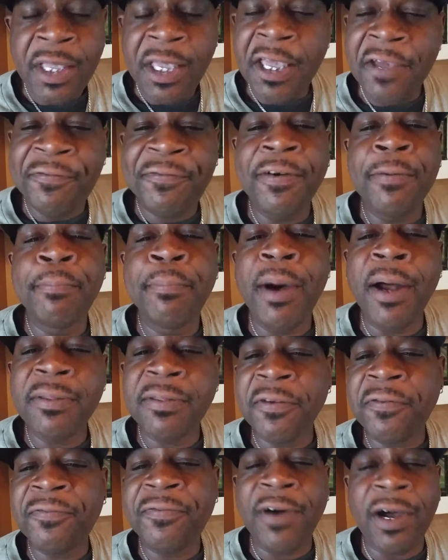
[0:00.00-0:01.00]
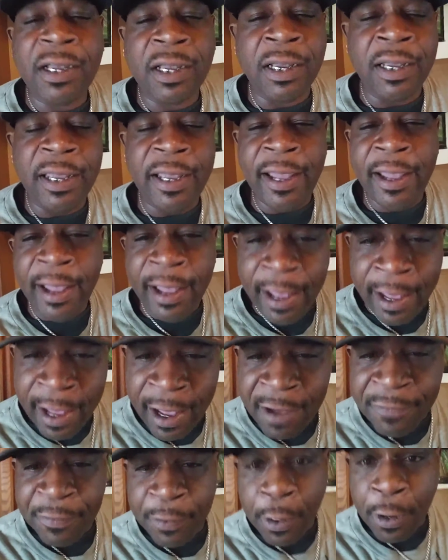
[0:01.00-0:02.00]
If a motherfucker
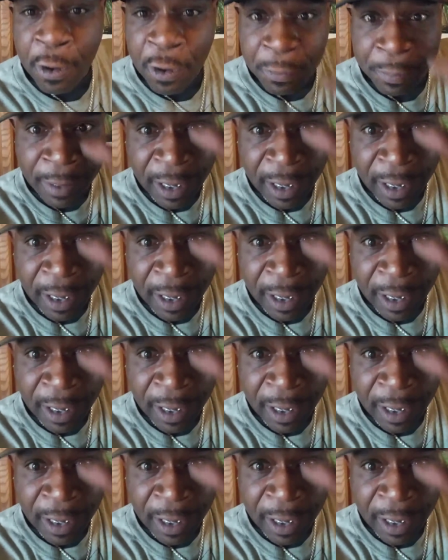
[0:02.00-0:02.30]
ever hurt